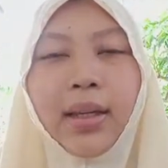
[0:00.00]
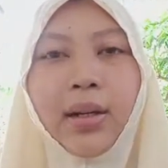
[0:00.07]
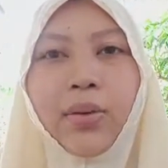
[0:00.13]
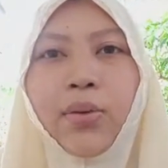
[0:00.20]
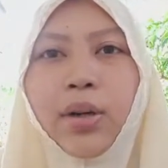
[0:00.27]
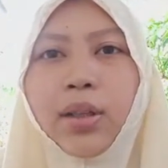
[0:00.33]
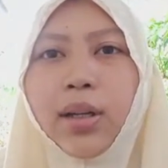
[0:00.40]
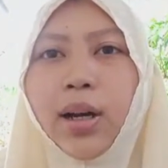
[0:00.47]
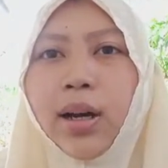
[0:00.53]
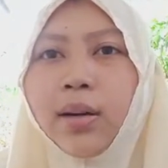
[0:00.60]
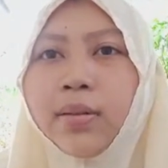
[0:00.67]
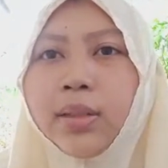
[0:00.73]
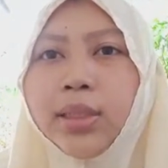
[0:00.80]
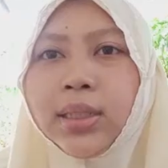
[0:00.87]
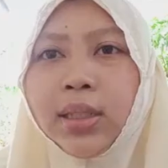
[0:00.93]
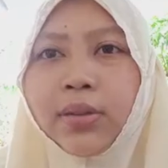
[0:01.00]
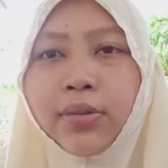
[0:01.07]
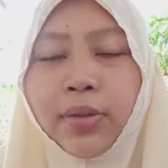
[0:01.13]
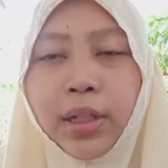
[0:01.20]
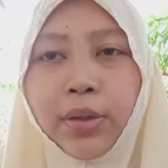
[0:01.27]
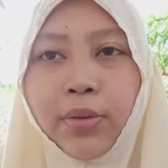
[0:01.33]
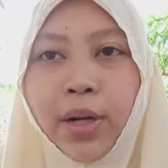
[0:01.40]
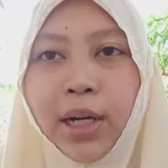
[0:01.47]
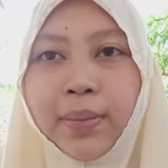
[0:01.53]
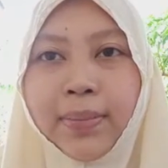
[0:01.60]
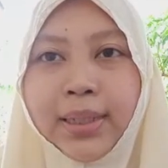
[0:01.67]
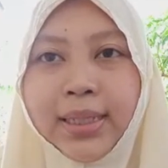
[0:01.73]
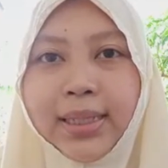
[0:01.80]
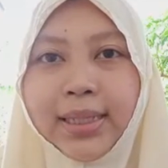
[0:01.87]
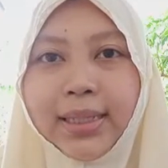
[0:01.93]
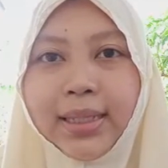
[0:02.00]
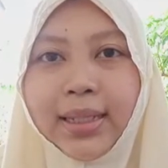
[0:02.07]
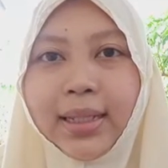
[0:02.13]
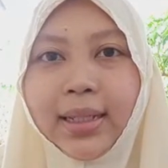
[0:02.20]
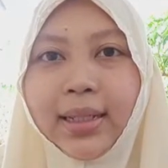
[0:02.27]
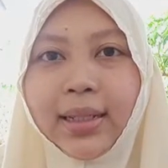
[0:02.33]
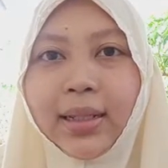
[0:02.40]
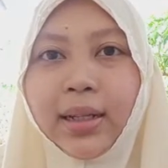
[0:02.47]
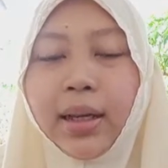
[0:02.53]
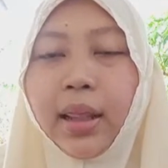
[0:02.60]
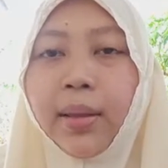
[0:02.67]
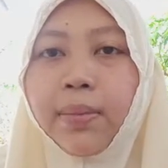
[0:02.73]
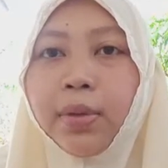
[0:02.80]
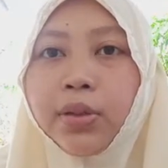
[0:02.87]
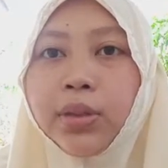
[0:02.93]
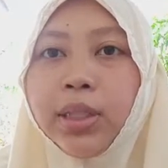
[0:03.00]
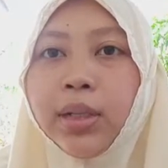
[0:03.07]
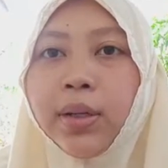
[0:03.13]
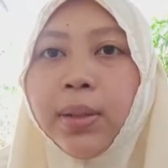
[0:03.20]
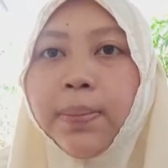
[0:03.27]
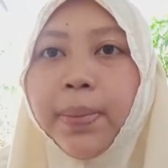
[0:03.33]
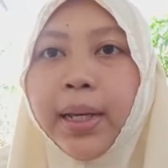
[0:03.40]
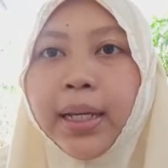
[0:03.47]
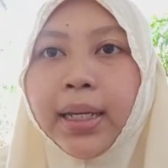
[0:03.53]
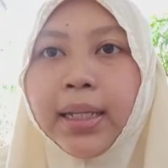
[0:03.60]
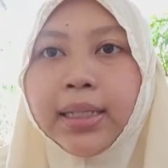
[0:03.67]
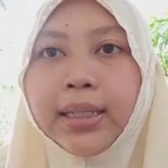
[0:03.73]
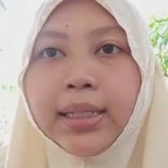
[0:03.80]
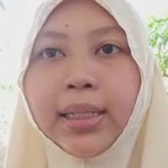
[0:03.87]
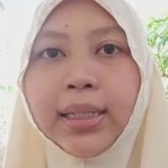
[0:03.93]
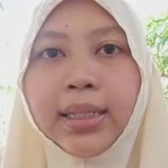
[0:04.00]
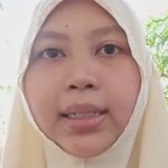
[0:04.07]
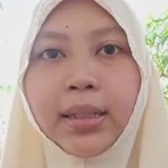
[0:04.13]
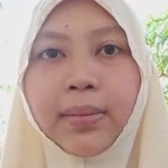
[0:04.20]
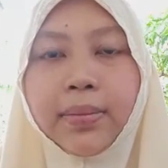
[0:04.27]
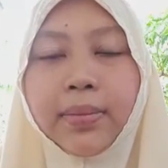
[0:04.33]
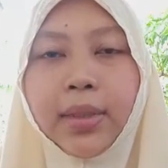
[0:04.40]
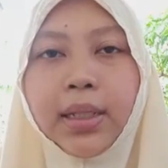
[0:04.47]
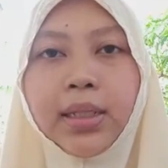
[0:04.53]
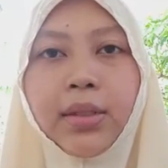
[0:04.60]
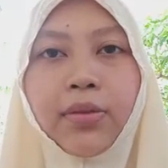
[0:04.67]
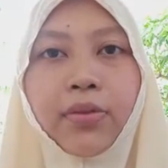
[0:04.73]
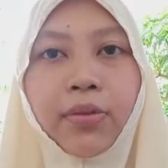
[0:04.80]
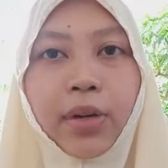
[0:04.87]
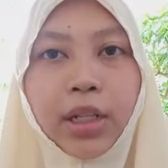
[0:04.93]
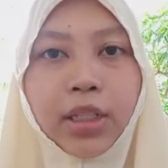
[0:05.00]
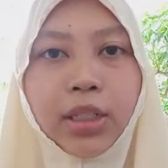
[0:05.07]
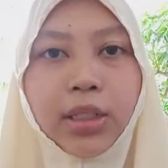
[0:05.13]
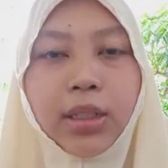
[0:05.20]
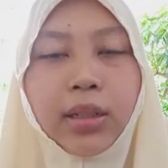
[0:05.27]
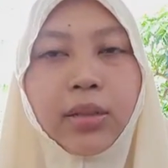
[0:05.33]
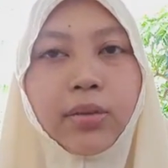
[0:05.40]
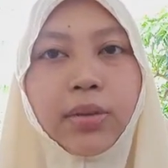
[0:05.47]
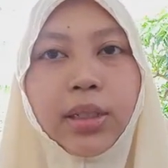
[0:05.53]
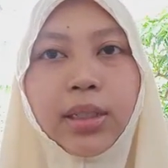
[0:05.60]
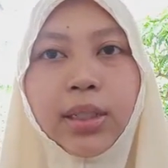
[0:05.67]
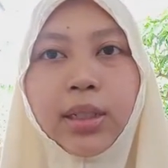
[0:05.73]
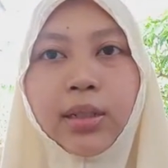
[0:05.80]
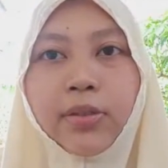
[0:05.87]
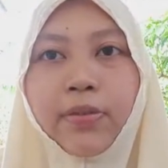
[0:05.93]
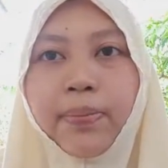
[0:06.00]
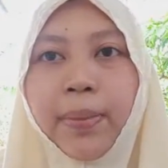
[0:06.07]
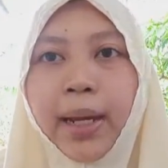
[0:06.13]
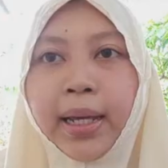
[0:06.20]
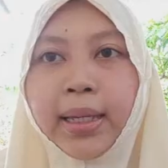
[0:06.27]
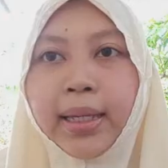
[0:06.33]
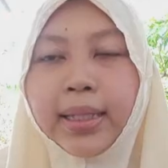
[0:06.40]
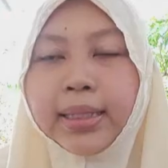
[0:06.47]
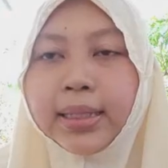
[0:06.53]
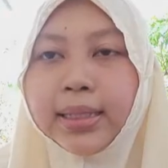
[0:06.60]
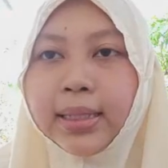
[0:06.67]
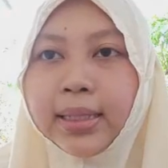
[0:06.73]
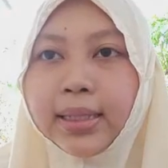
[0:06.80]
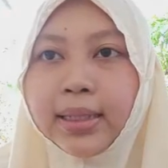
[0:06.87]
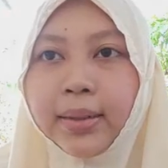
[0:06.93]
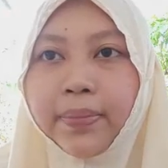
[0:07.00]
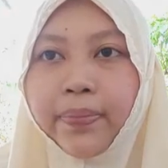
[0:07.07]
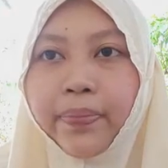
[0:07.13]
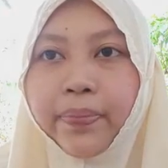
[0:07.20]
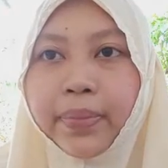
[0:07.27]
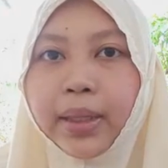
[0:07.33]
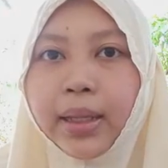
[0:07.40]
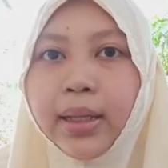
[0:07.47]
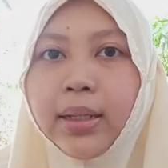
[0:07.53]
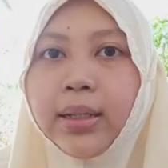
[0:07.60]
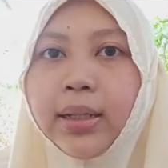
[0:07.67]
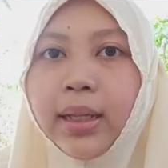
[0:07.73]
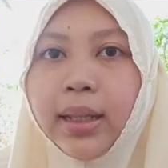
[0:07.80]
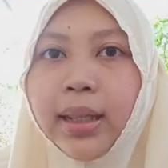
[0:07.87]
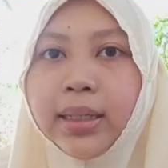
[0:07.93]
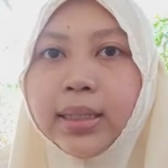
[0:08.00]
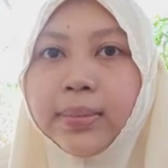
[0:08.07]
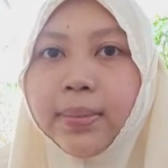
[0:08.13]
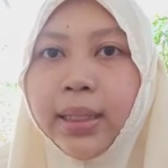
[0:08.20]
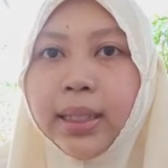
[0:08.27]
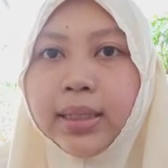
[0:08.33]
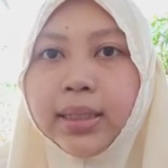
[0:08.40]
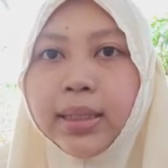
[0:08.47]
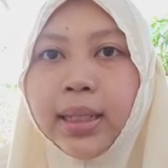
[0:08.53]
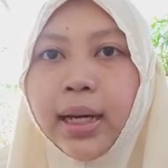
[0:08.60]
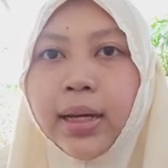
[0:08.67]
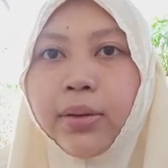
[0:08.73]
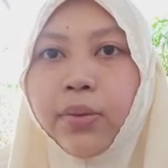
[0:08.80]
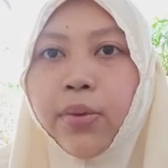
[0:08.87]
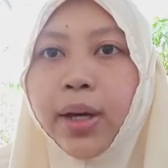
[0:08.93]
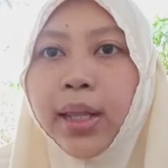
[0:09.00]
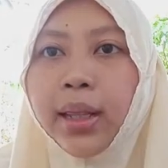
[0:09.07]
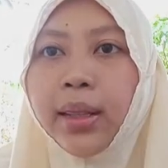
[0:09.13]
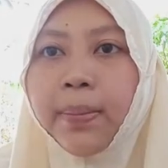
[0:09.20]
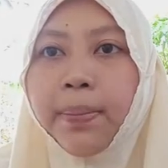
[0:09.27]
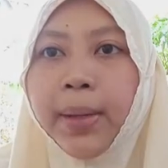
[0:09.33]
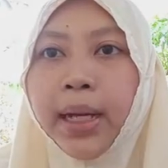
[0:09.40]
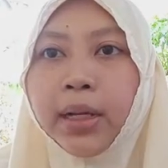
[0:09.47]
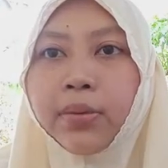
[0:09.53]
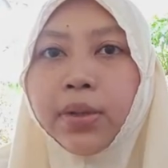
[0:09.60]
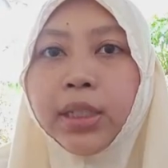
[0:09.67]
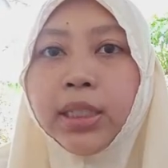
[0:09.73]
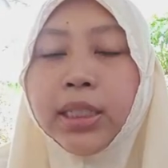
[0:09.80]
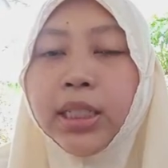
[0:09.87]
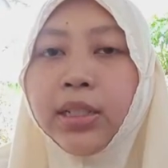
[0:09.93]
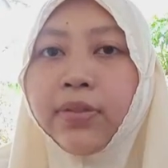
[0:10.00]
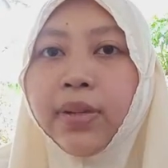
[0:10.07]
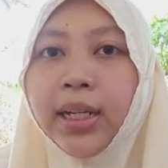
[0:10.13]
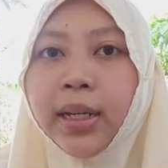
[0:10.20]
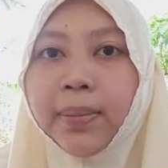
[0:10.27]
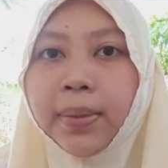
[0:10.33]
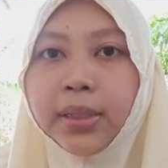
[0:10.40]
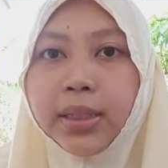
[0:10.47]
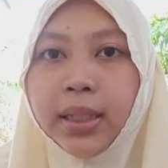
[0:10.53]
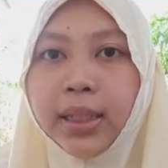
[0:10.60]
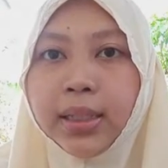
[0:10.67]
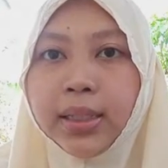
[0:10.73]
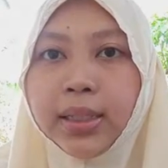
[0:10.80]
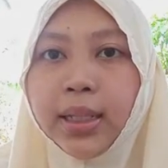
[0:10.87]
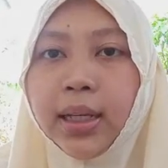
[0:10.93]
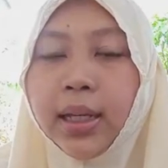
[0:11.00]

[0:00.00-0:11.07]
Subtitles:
What are reserve requirements? The modern banking system is a fractional reserve banking system. This means that when the bank receives deposits,